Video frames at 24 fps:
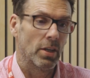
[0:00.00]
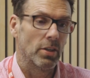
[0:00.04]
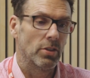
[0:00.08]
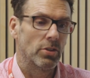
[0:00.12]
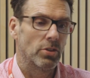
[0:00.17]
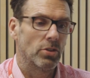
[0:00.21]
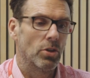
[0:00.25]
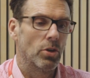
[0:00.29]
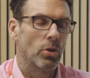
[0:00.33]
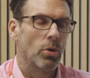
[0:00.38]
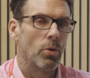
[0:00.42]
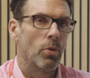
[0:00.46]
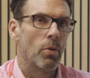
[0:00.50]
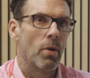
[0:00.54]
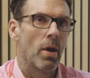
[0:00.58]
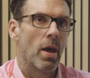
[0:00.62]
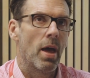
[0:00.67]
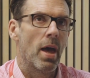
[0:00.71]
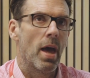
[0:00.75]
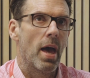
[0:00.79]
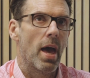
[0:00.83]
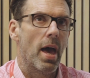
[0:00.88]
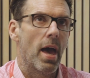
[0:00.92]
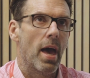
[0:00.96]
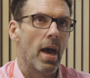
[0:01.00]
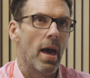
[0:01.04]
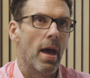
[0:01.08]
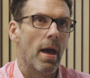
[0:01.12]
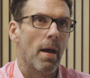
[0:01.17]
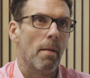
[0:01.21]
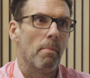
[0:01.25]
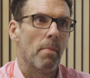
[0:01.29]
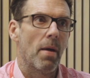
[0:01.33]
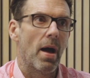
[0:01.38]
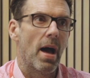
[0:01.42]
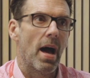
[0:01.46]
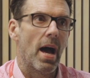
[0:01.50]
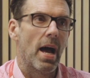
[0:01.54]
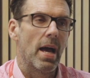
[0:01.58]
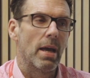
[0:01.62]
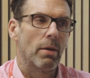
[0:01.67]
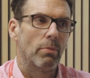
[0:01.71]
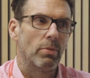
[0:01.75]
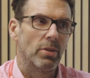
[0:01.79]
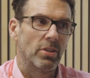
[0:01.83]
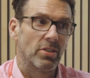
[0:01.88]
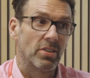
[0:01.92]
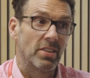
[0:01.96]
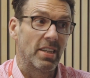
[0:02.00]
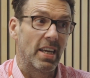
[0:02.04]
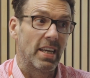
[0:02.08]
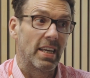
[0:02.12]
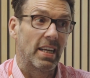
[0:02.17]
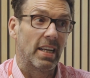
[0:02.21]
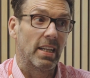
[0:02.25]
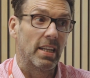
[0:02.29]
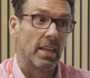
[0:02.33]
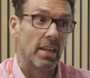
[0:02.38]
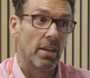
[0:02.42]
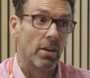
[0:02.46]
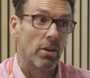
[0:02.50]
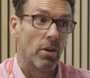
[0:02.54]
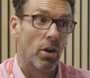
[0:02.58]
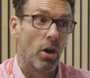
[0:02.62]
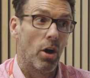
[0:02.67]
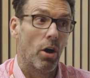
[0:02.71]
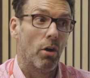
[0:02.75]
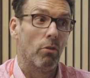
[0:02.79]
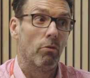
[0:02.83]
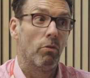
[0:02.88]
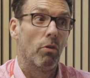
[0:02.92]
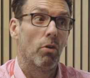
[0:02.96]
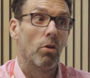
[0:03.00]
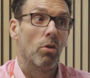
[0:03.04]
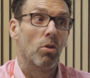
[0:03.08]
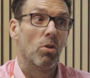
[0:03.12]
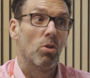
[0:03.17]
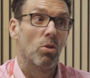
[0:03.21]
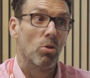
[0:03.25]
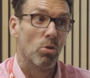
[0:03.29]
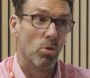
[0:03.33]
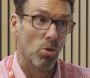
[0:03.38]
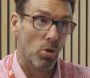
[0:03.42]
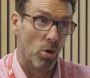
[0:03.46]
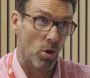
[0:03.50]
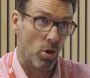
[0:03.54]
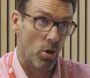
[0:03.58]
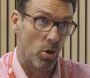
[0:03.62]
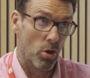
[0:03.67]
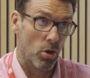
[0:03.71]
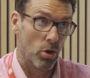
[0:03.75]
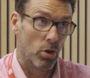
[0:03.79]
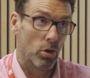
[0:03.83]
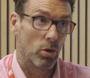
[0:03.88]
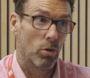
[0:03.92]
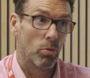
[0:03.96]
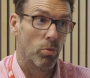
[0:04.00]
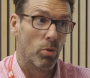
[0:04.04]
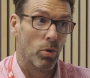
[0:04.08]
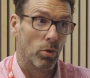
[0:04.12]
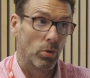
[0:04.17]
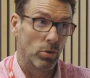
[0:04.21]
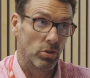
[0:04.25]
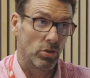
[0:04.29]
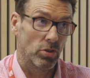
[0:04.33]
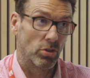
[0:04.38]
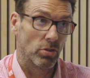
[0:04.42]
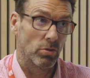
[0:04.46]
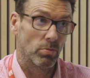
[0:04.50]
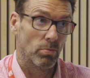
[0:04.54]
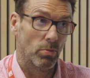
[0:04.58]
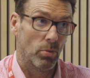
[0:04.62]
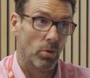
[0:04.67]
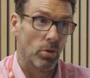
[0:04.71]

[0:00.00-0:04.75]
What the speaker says: So I would stay clear of long quotes,